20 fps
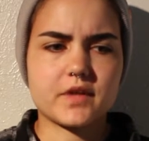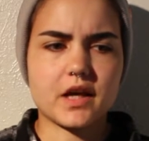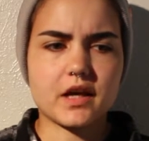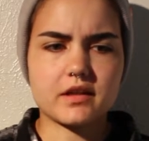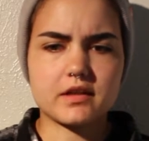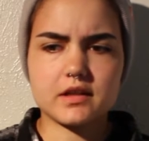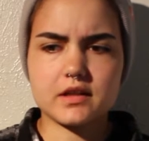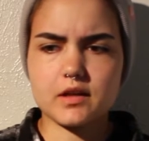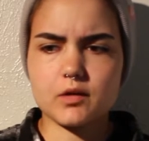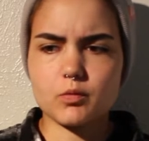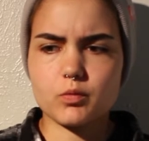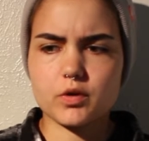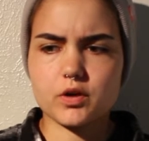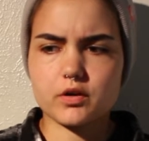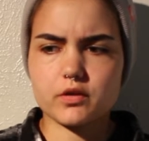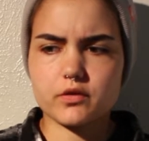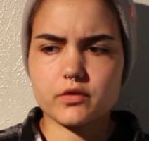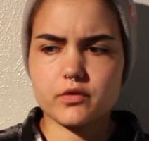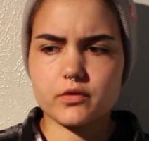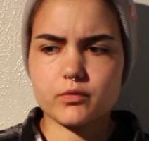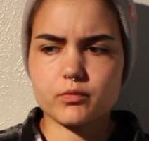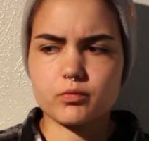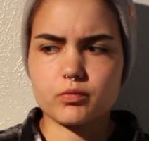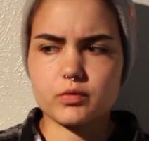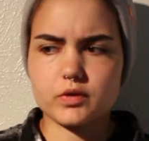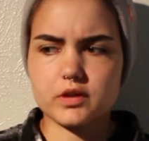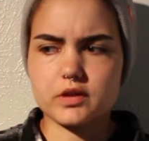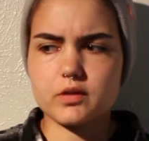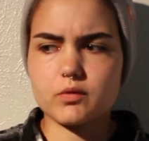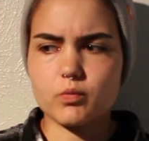I think it works
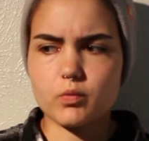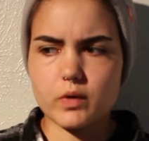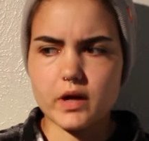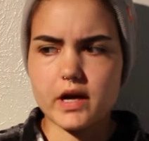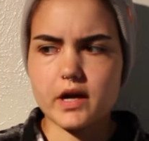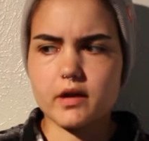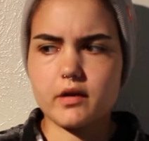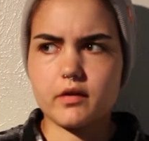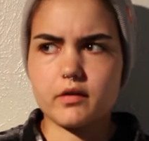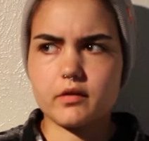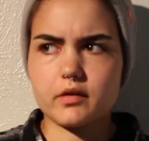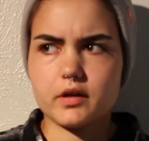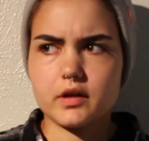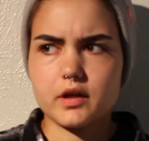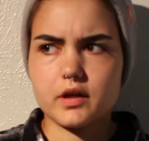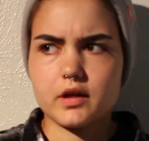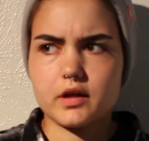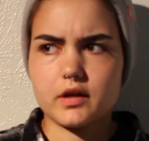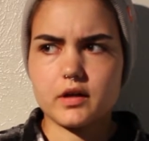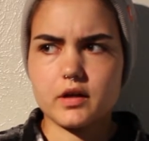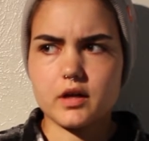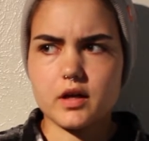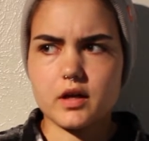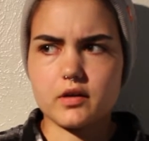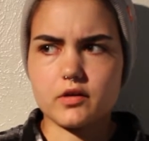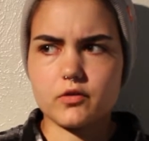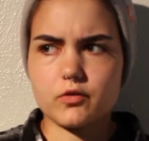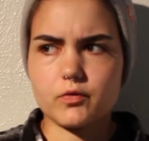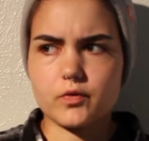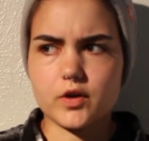really well
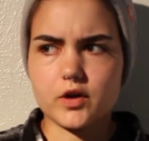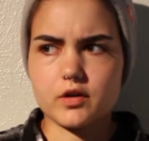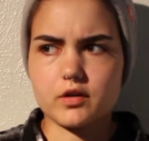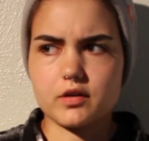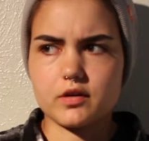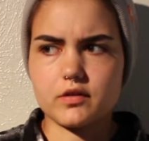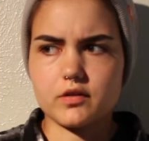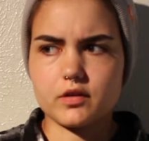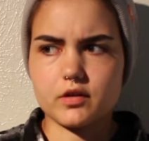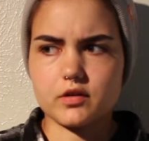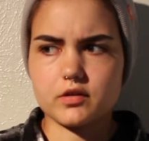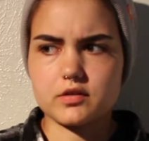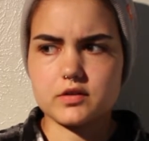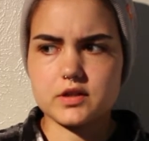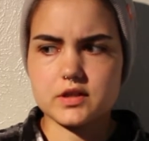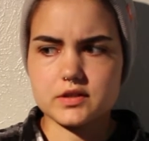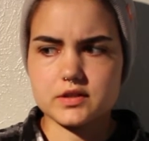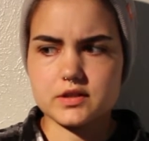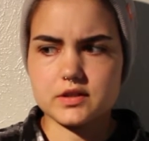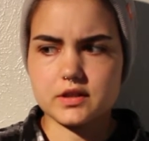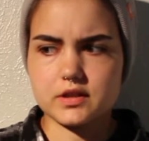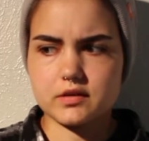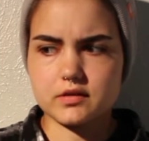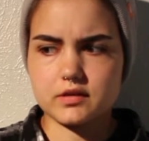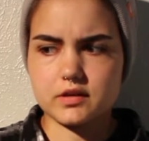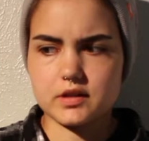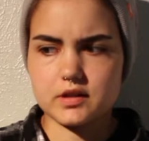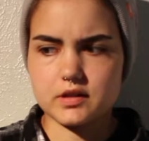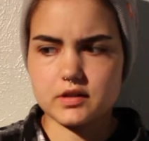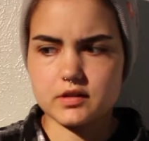as far as
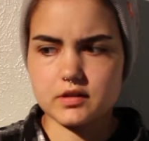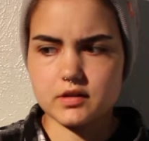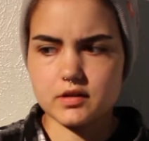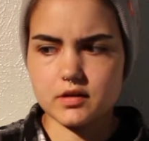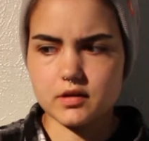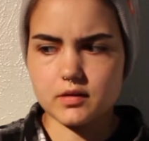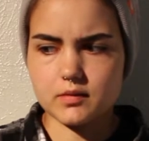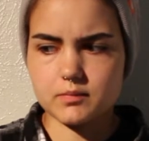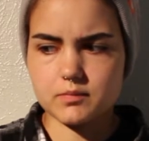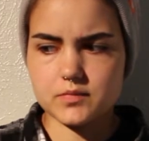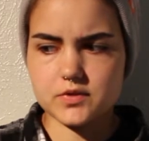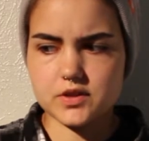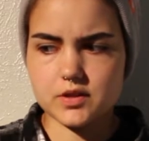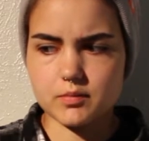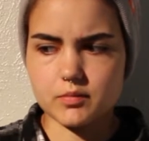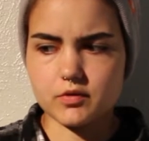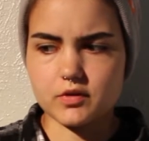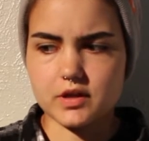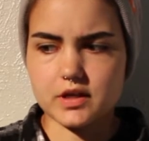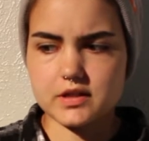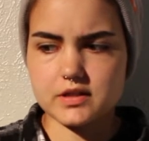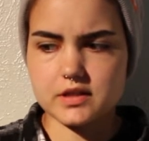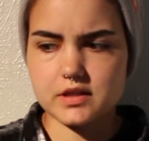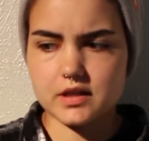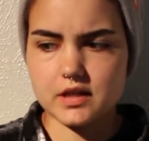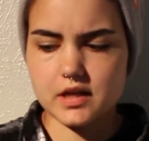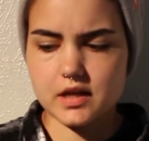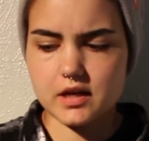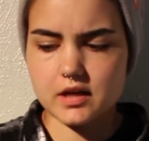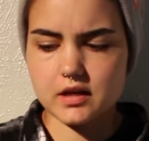artistically symbolizing
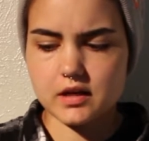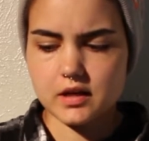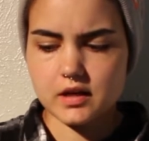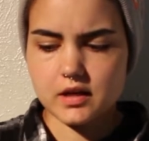that.